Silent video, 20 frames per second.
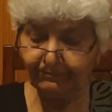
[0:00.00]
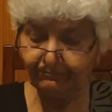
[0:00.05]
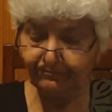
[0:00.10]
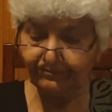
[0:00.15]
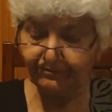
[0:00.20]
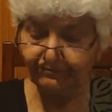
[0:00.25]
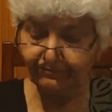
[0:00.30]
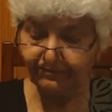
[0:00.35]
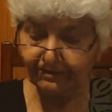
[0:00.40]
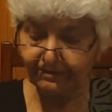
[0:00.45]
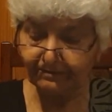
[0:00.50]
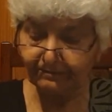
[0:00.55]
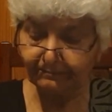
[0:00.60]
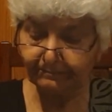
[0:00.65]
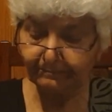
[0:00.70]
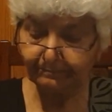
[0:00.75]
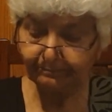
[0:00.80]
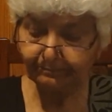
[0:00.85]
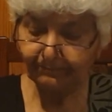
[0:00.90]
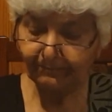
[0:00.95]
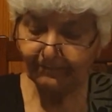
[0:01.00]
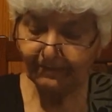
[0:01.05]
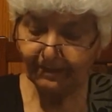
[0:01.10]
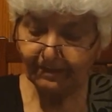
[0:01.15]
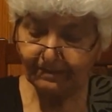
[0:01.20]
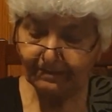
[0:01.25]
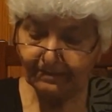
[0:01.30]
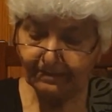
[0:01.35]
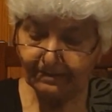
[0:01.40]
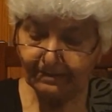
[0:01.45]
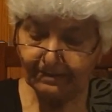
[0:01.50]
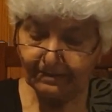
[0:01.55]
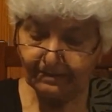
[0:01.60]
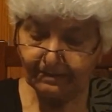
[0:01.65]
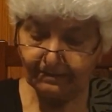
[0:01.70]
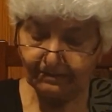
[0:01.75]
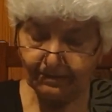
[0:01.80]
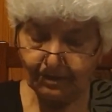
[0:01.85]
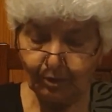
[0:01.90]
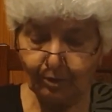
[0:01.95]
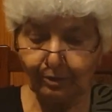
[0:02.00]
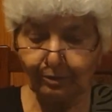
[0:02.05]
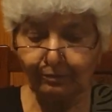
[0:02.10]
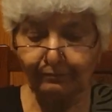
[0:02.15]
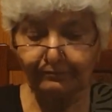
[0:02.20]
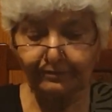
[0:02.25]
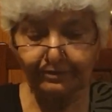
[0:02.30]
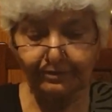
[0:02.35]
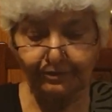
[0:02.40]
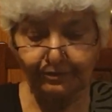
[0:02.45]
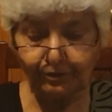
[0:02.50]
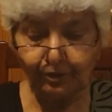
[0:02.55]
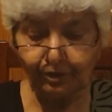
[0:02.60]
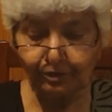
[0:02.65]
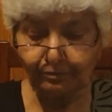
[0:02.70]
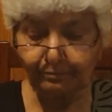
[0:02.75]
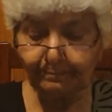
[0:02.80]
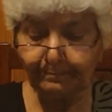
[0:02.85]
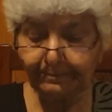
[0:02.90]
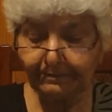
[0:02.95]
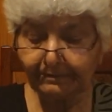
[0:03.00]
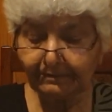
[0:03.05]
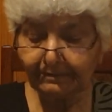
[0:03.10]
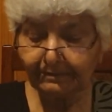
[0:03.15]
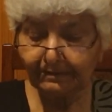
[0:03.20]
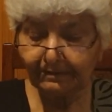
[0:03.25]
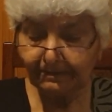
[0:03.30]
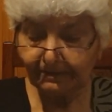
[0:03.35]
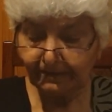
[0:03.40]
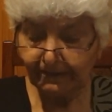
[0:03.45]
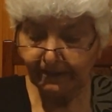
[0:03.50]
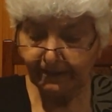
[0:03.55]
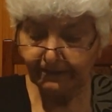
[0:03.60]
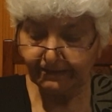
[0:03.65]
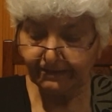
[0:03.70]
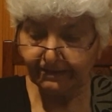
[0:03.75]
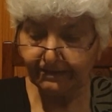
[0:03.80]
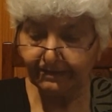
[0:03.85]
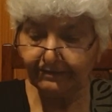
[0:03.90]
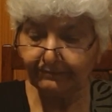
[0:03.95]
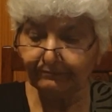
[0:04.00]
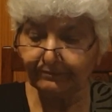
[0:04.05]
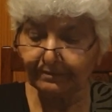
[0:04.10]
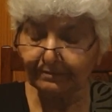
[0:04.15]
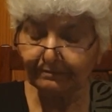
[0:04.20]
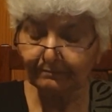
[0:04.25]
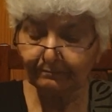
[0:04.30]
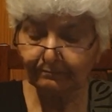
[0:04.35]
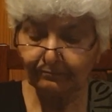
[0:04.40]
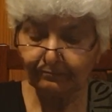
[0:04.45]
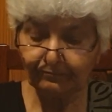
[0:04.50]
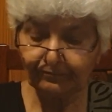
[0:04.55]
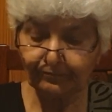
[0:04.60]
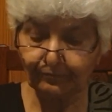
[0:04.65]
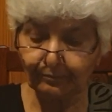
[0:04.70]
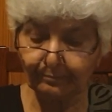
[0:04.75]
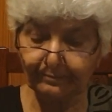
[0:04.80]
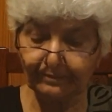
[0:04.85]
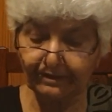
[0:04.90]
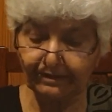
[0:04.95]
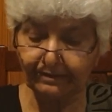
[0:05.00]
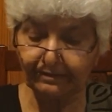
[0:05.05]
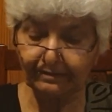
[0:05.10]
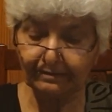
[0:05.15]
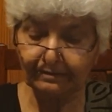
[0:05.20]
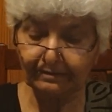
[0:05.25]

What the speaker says: everywhere, all over the Europe and even from the